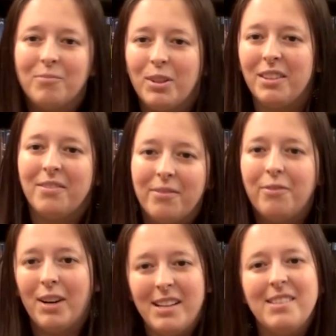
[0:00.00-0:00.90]
with
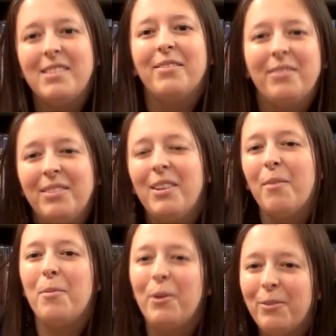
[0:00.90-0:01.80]
friends of, you
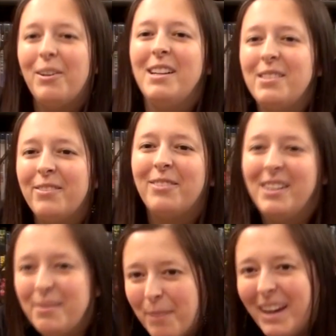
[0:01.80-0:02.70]
know, more friends of
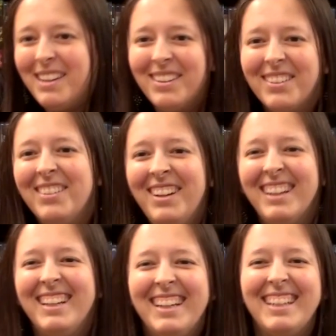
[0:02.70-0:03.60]
friends by you.
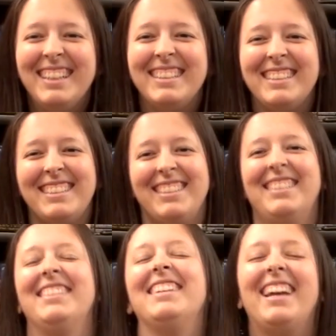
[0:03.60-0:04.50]

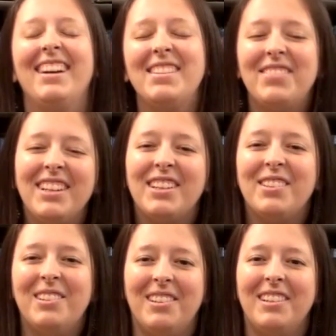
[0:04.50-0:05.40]
So, yeah, that's pretty
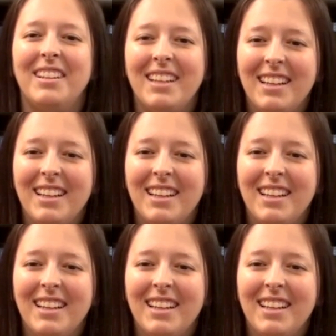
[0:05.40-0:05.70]
cool.